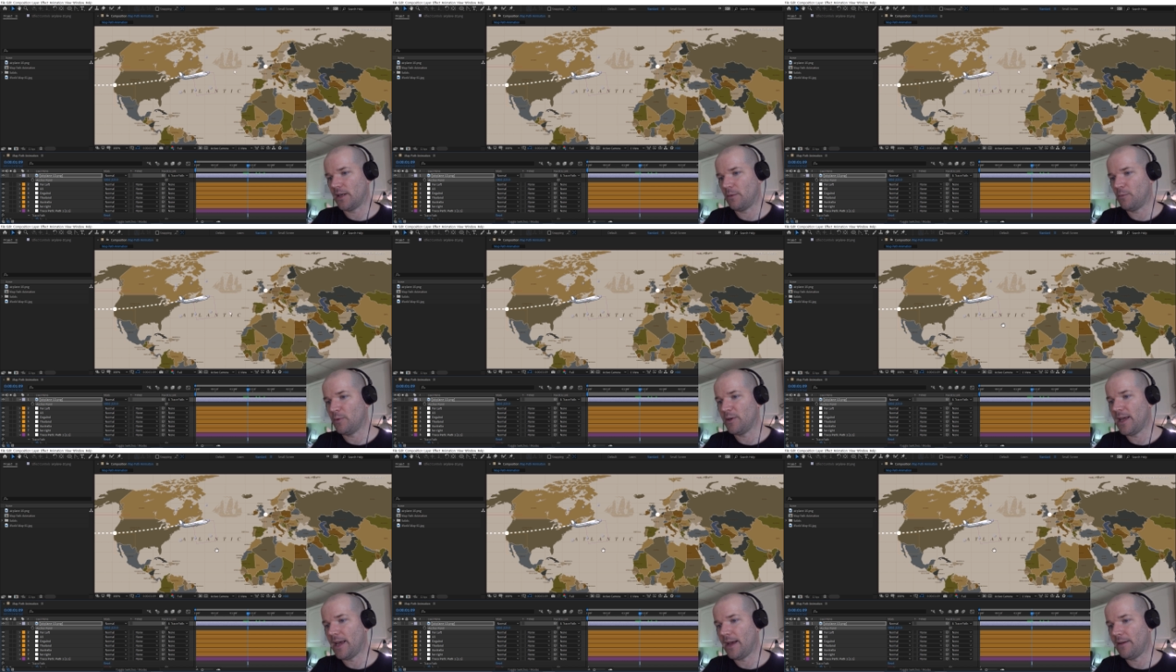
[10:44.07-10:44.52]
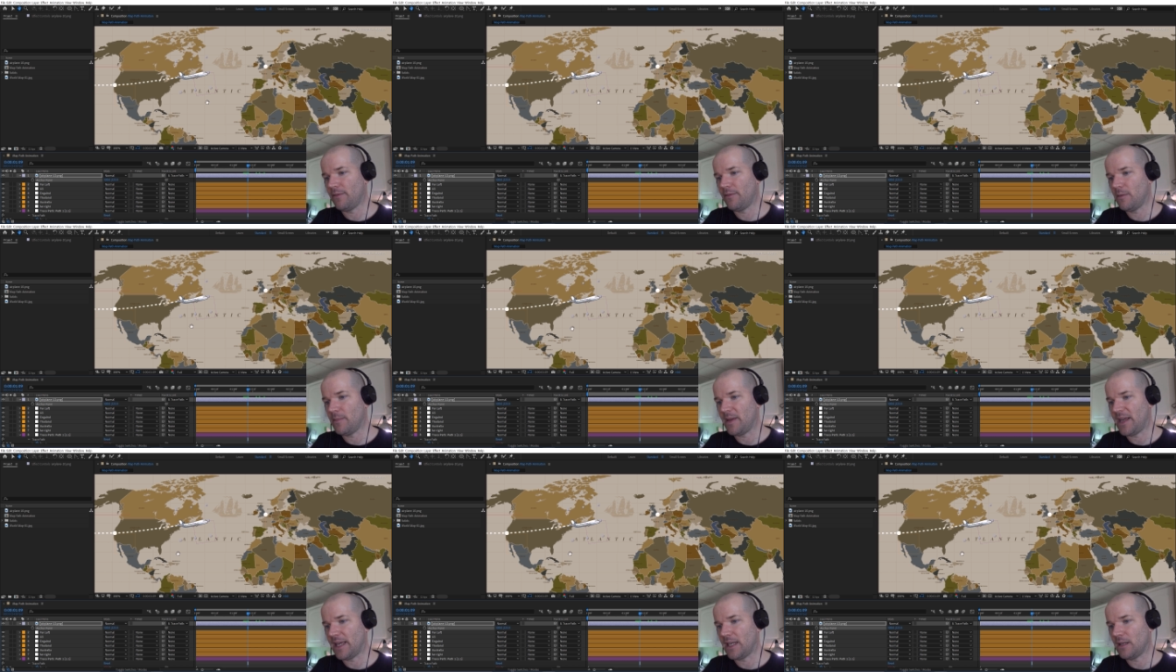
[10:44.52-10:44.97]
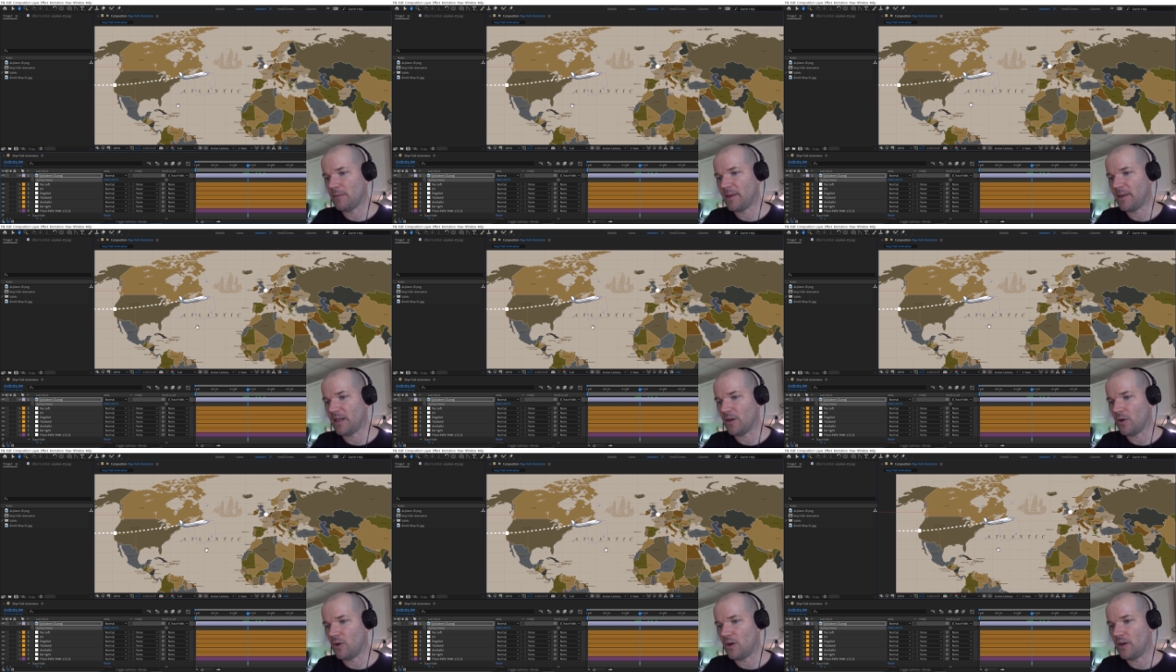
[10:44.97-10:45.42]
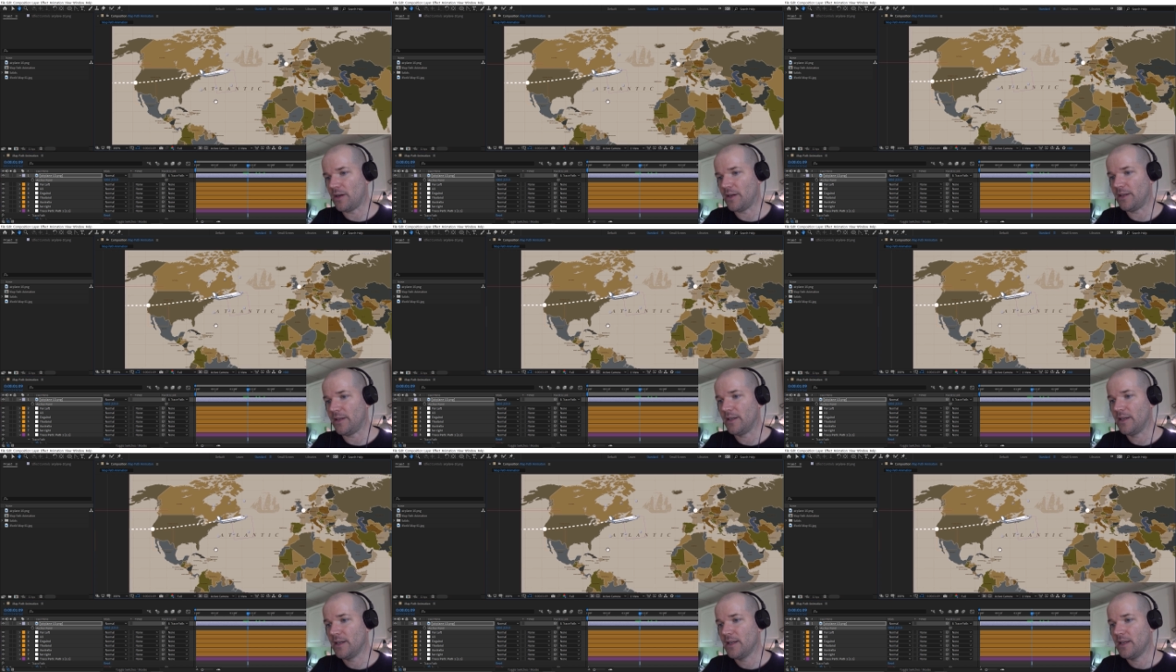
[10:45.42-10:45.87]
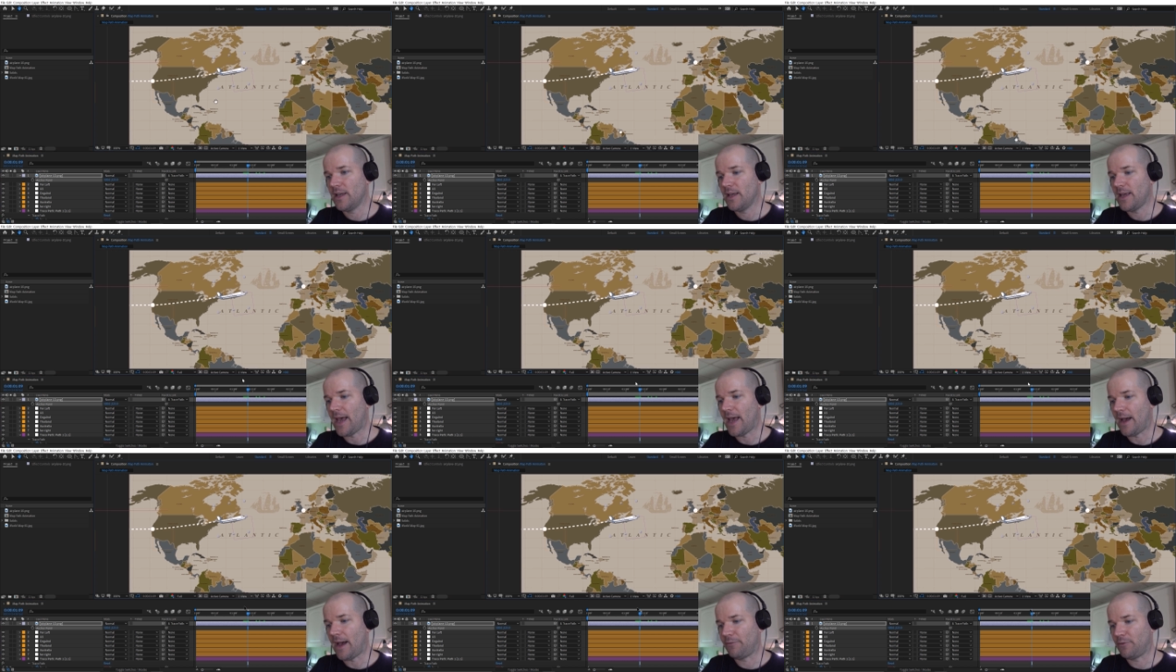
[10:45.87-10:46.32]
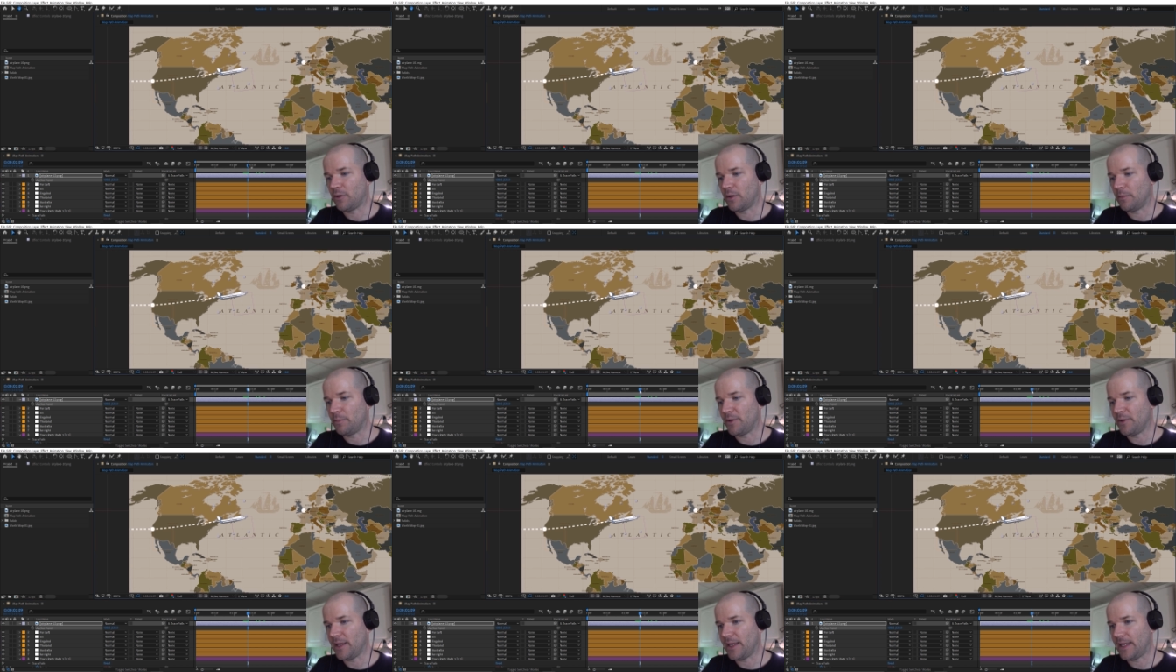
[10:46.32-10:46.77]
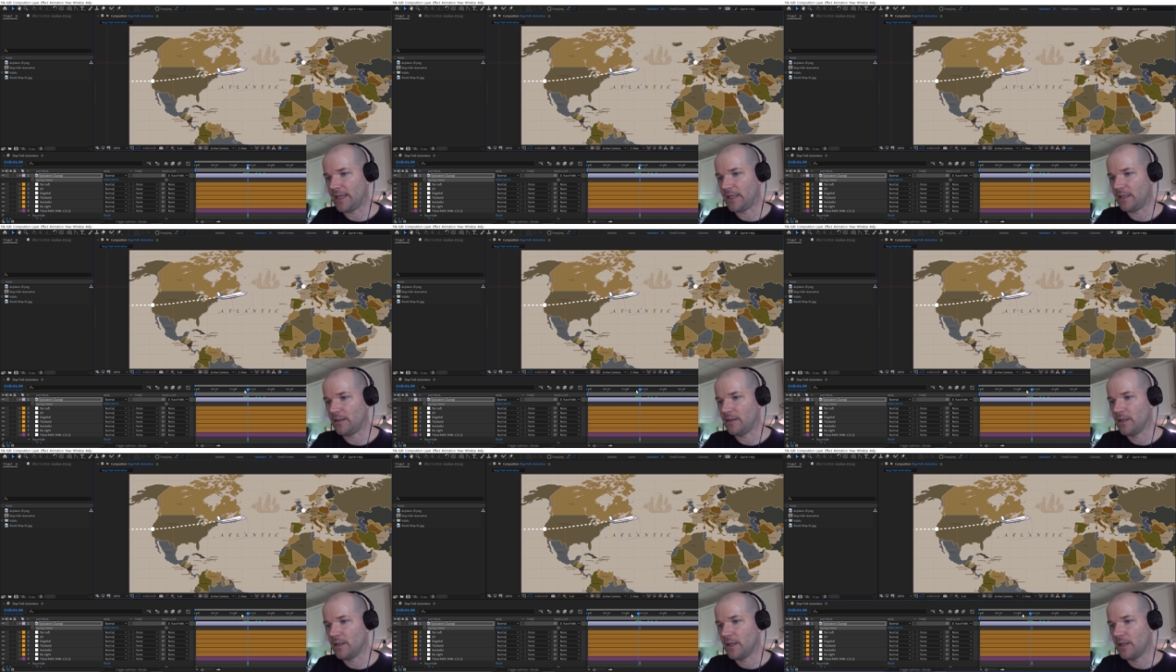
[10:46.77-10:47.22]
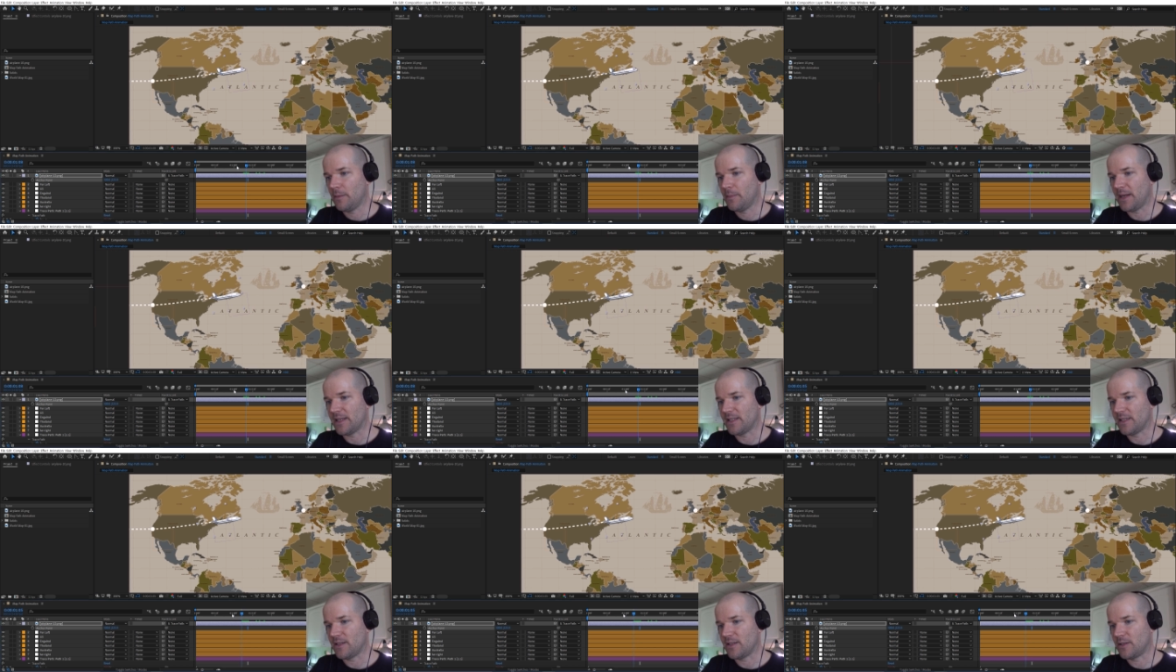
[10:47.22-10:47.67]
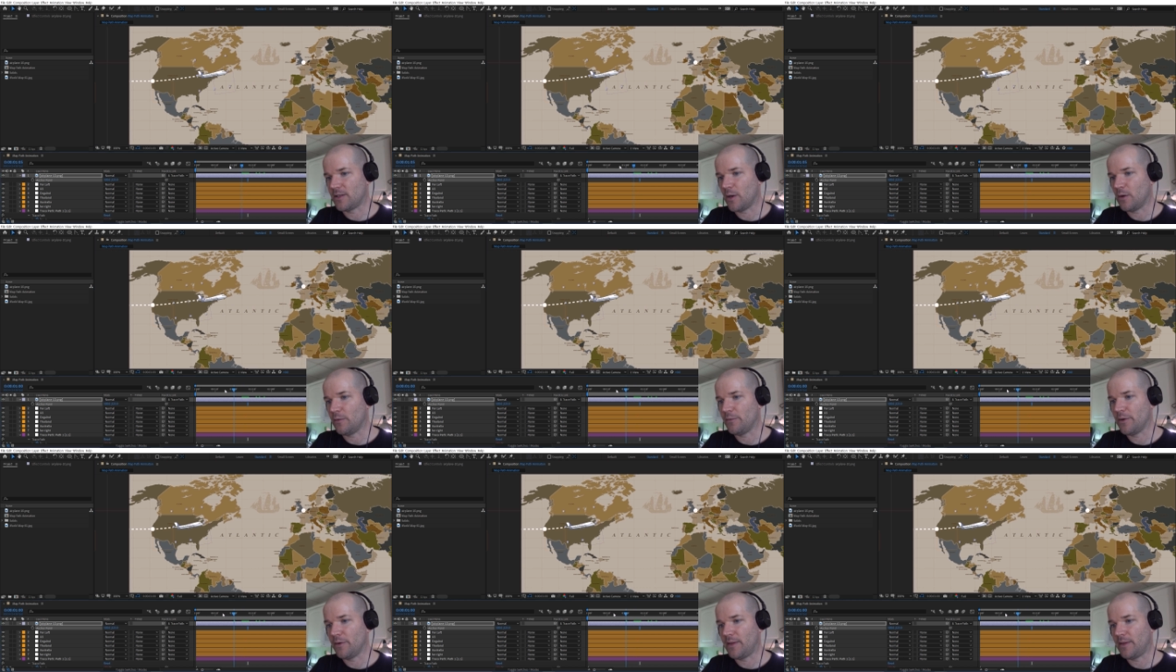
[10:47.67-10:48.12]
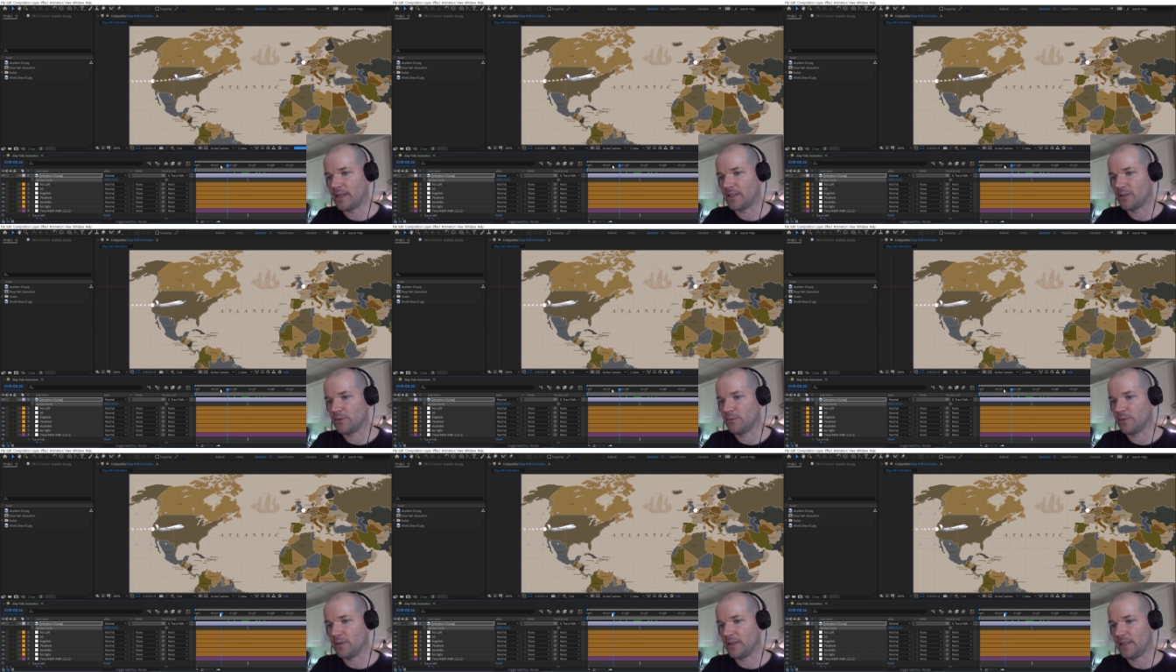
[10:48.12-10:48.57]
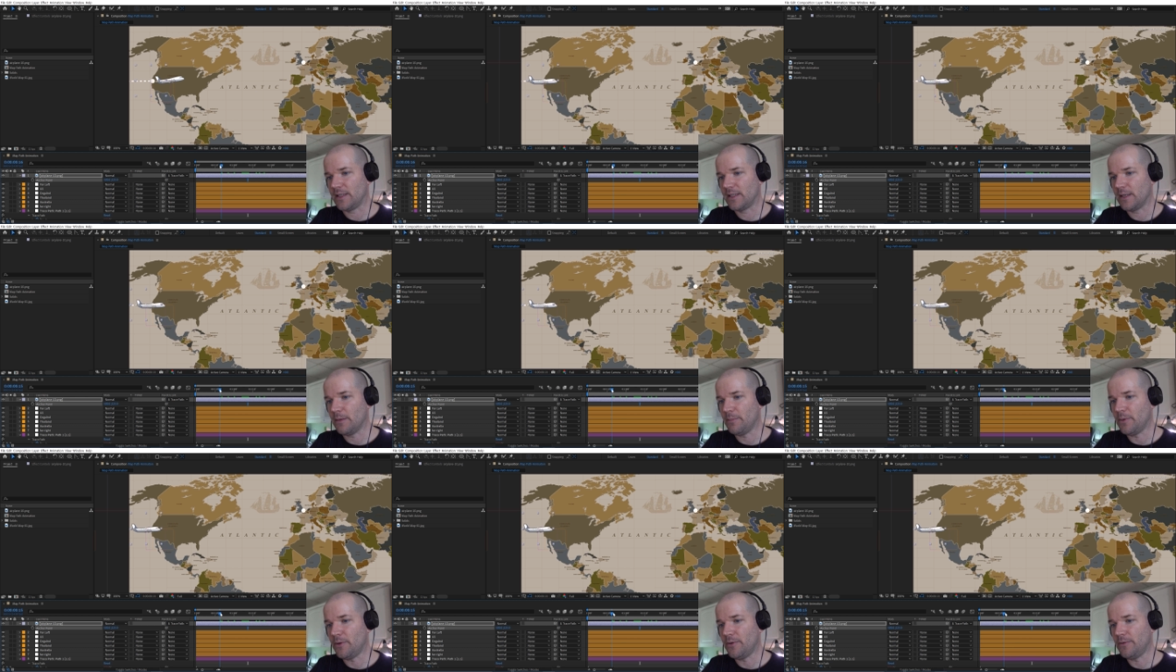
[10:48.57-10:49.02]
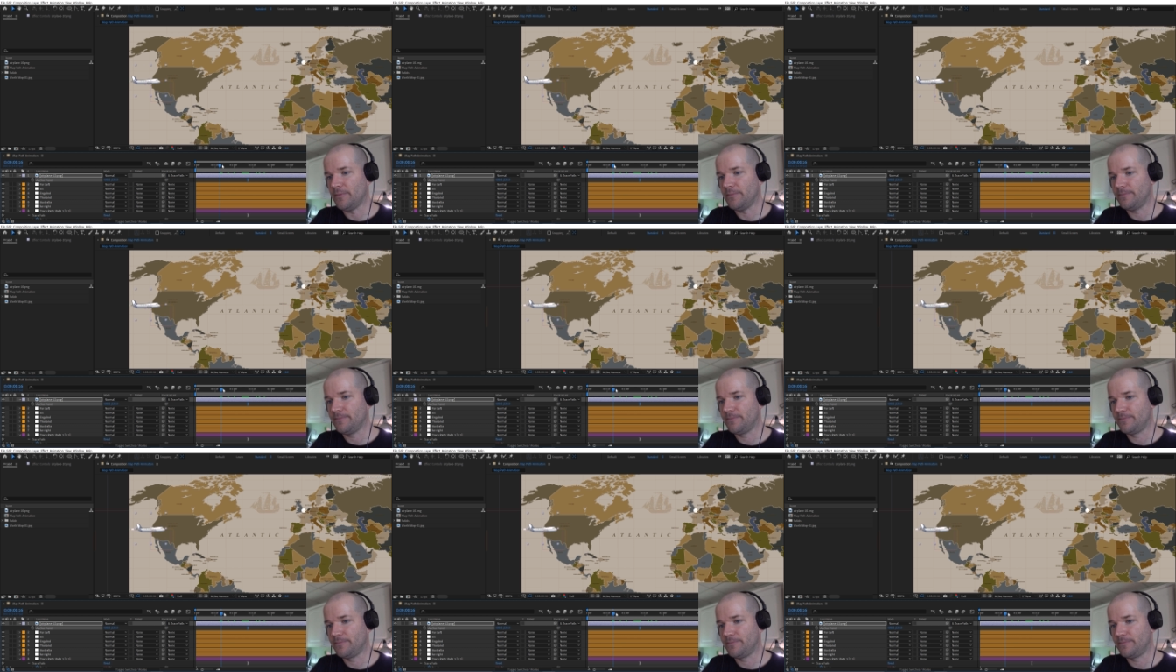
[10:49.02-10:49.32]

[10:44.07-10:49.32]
I want to have them animate on after the plane passes over. That's really simple.